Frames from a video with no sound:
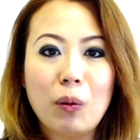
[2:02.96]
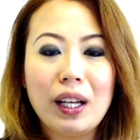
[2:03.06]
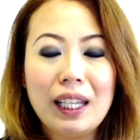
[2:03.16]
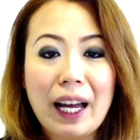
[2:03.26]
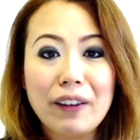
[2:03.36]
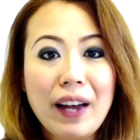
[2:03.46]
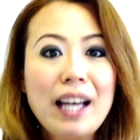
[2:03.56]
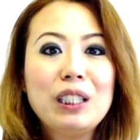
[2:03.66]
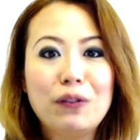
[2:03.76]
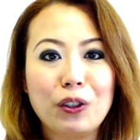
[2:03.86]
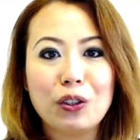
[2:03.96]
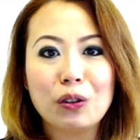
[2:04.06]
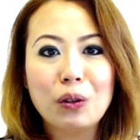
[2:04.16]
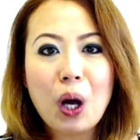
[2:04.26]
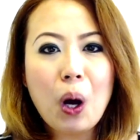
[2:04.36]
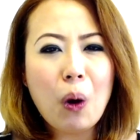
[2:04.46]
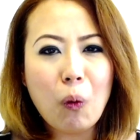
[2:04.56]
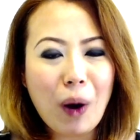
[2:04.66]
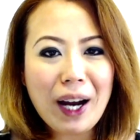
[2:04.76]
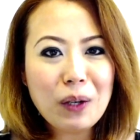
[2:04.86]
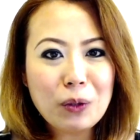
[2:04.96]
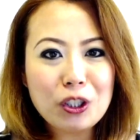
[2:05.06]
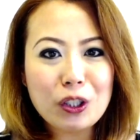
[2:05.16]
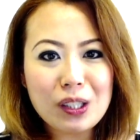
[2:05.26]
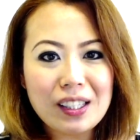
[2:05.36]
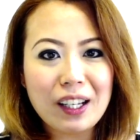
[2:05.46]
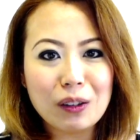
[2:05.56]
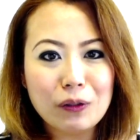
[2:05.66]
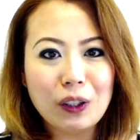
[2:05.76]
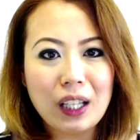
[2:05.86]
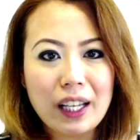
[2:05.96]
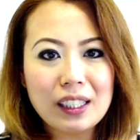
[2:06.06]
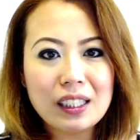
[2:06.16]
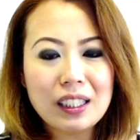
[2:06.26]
what life has for you, why would you settle for less?